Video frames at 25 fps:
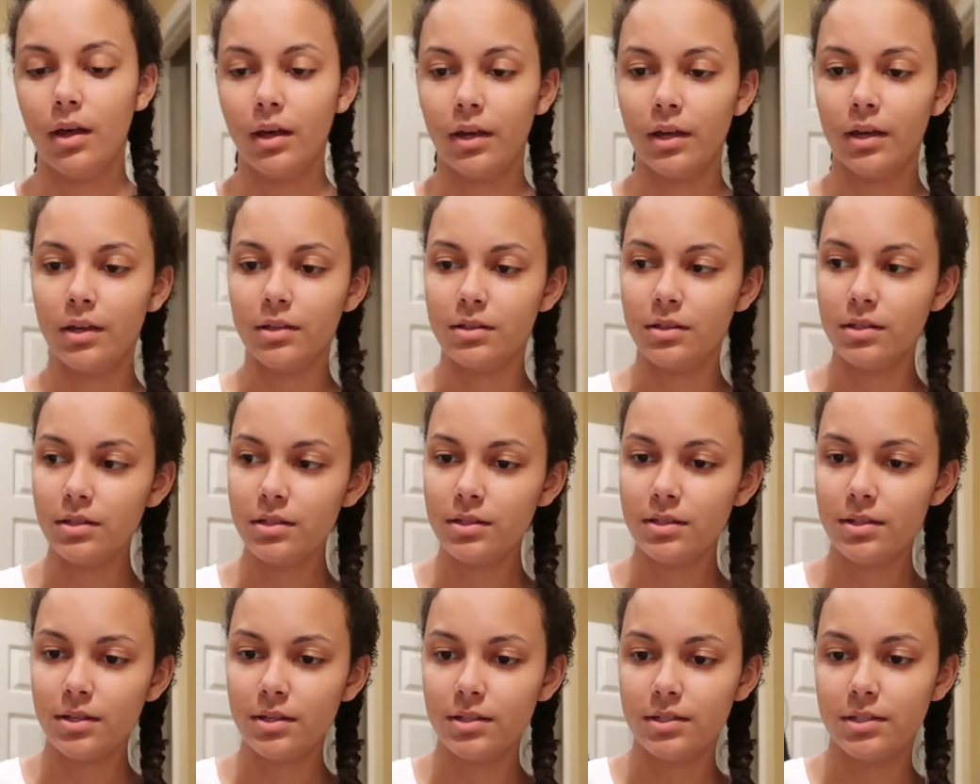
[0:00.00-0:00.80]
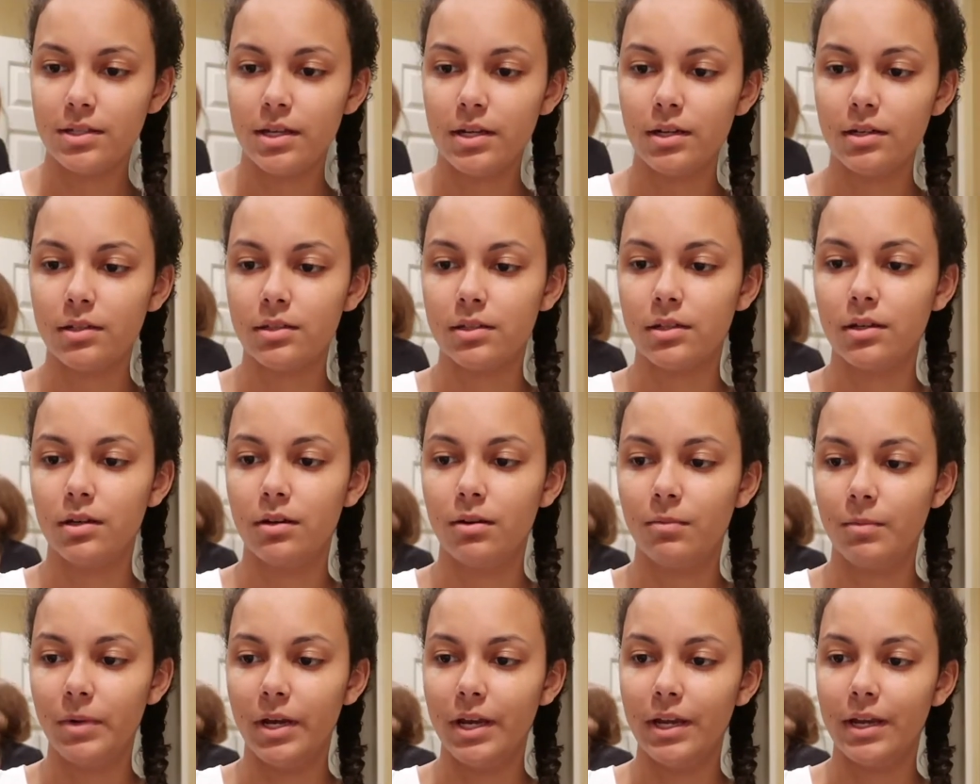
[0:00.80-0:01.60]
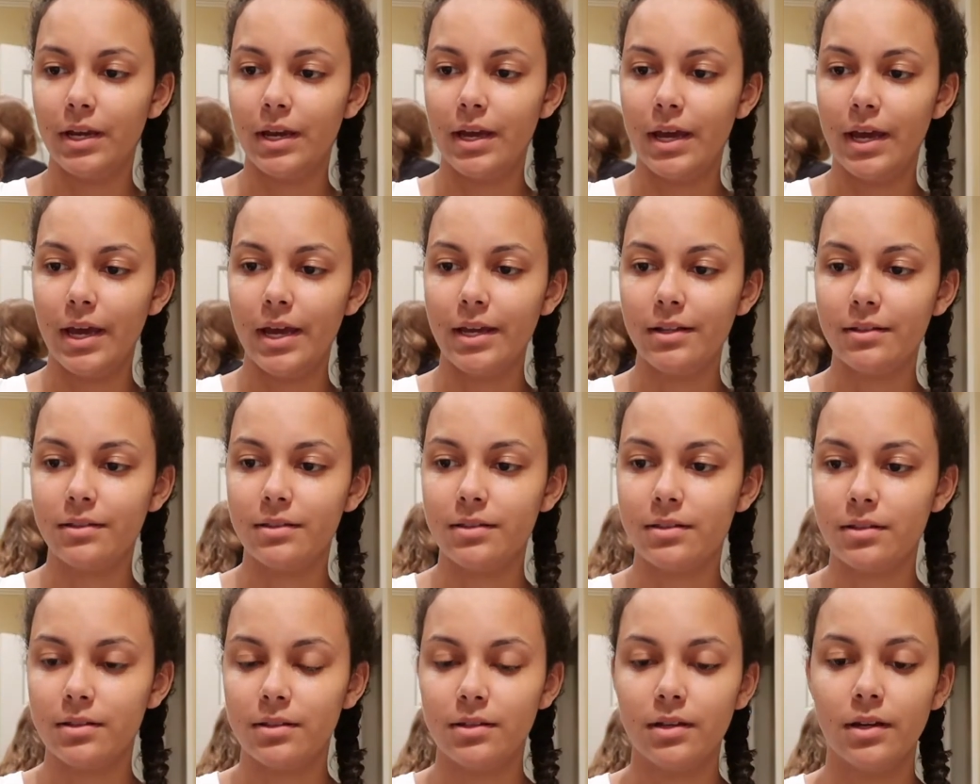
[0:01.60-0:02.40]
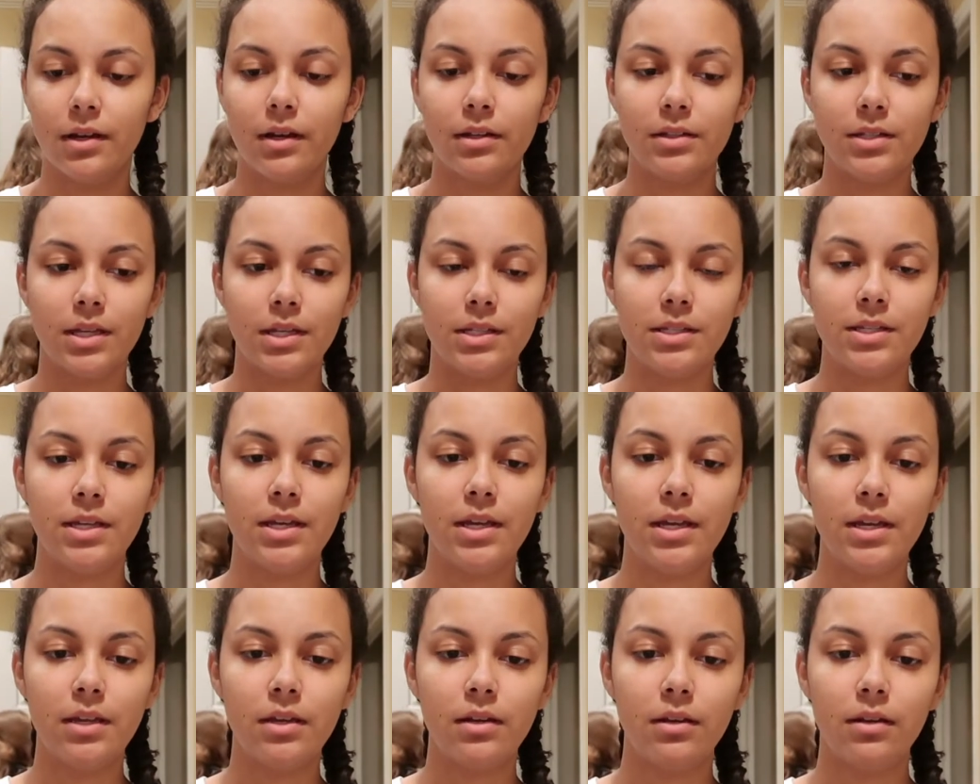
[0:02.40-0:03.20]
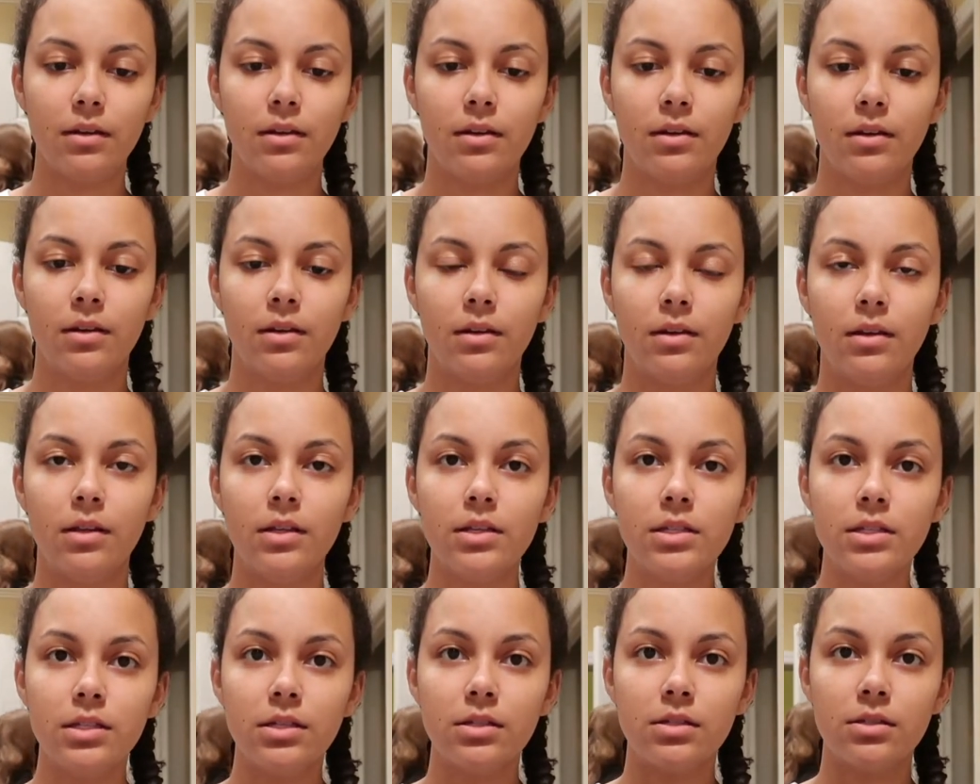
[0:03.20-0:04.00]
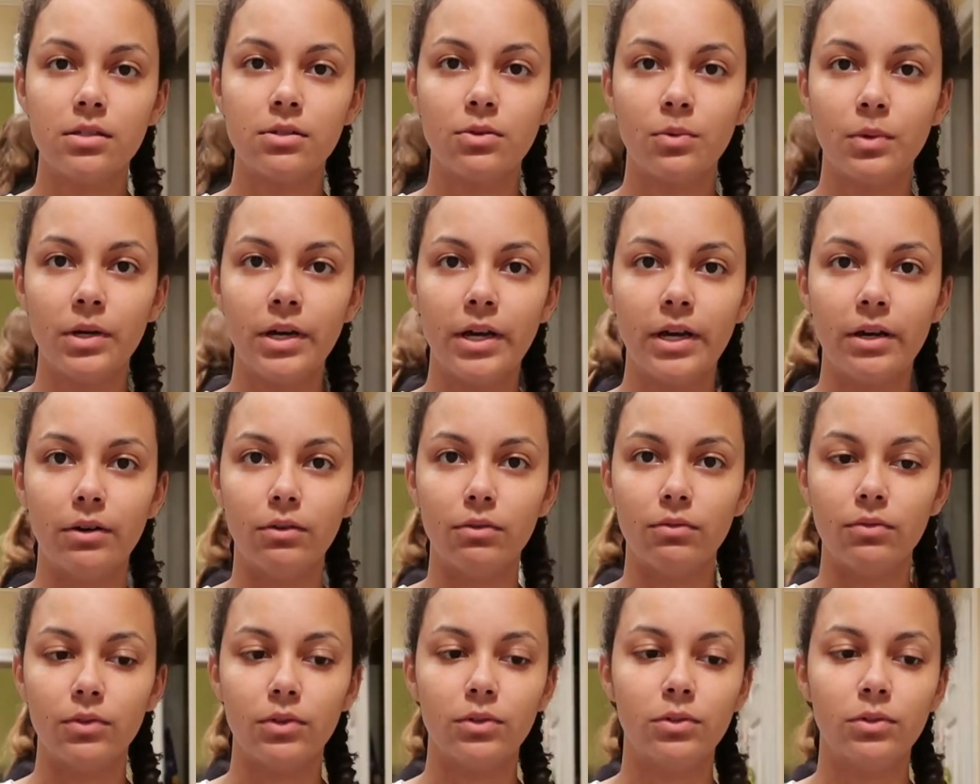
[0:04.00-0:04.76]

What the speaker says: Okay, this thing said it's gonna make 8 to 10. This is 12.